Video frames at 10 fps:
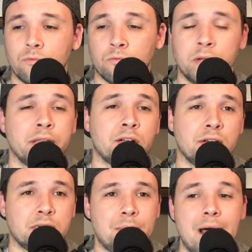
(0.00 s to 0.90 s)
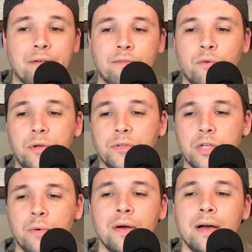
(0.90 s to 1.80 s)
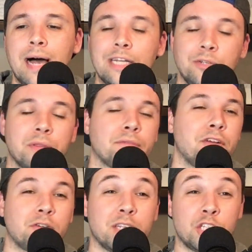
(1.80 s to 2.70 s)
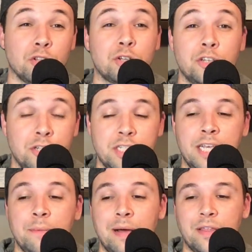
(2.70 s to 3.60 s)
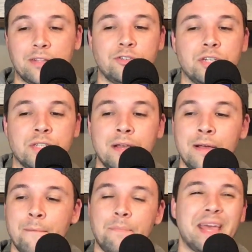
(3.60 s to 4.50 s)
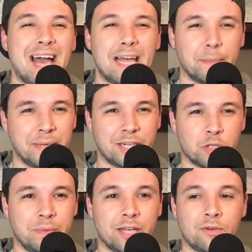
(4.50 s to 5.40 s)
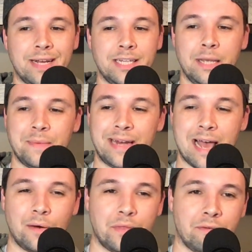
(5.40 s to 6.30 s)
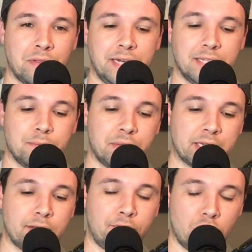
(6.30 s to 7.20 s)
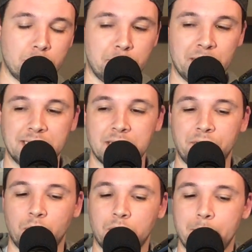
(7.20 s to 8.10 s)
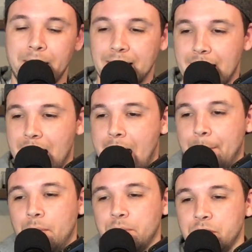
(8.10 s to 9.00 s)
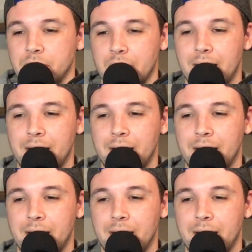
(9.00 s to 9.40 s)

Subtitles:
really cause some havoc for you. So I do think Frederick is still a good team. I think they had the potential to be a great team, and now they really need some things to fall into place if they want to make that happen, which is